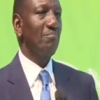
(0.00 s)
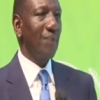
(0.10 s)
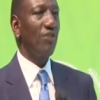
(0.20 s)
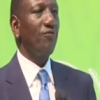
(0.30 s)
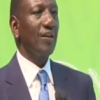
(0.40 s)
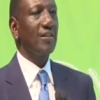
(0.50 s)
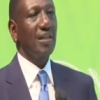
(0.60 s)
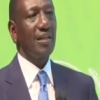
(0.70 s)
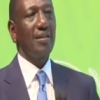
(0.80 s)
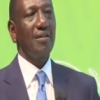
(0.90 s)

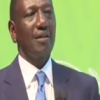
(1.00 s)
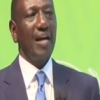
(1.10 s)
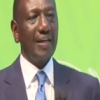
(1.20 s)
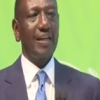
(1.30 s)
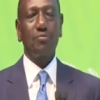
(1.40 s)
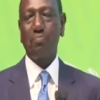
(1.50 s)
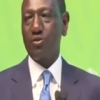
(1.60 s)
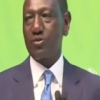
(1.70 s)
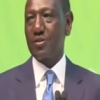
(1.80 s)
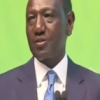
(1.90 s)
manufacturing, and
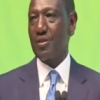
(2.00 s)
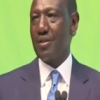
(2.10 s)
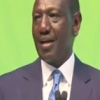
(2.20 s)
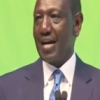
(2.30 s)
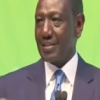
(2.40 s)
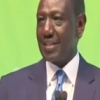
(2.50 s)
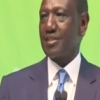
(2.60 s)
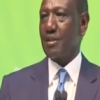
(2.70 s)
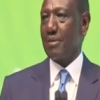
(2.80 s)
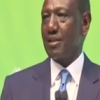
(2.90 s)
exports, a
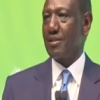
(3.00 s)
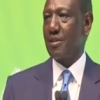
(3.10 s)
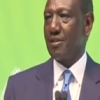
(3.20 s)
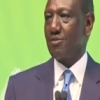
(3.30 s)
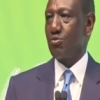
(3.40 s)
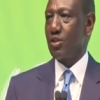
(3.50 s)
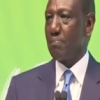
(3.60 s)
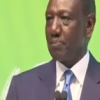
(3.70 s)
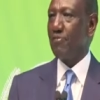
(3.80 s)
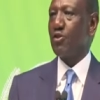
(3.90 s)
testament to the
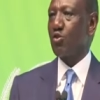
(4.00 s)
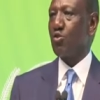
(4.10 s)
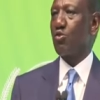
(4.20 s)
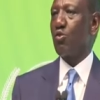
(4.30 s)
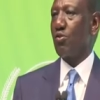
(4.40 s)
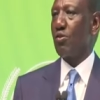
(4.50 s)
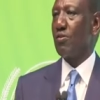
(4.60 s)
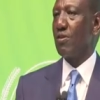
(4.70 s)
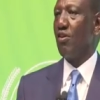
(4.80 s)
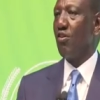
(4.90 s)
pivotal role
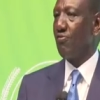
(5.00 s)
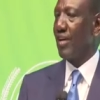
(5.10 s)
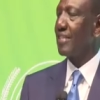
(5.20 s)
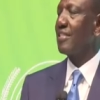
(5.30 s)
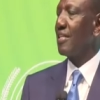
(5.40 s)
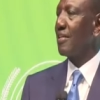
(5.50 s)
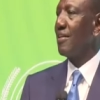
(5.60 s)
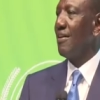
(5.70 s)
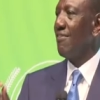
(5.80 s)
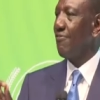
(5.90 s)
of getting
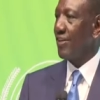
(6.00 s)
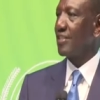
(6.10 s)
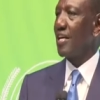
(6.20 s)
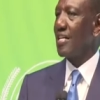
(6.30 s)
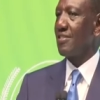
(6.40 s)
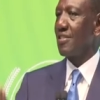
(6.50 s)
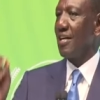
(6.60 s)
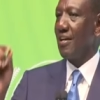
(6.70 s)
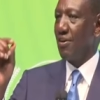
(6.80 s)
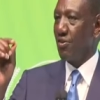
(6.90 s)
fertilizer
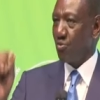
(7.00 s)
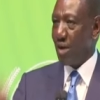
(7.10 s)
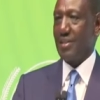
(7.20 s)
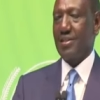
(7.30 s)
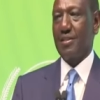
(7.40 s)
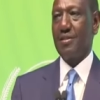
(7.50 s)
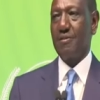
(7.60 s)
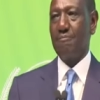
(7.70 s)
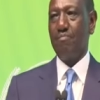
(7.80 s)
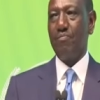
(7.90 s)
right.
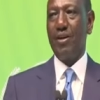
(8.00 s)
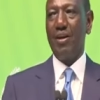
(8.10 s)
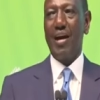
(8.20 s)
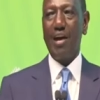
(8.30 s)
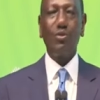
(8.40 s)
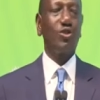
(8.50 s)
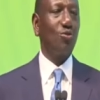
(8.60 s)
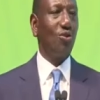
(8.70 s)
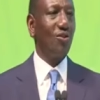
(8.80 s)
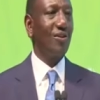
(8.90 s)
I wish you
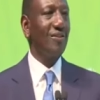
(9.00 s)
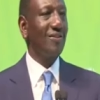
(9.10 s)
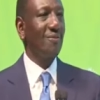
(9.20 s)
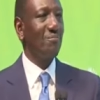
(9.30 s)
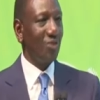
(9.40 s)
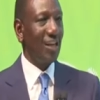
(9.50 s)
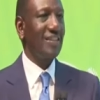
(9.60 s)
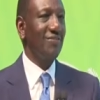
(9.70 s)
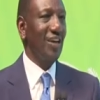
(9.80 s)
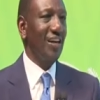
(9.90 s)
all
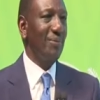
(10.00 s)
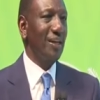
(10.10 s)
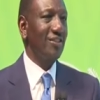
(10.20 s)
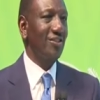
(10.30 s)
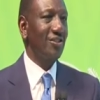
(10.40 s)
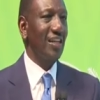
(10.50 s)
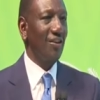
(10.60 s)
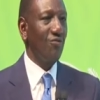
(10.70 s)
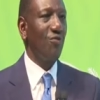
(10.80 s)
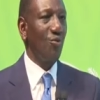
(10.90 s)
productive deliberations and
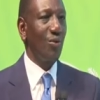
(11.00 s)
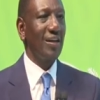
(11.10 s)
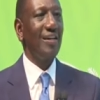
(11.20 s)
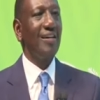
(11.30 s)
look forward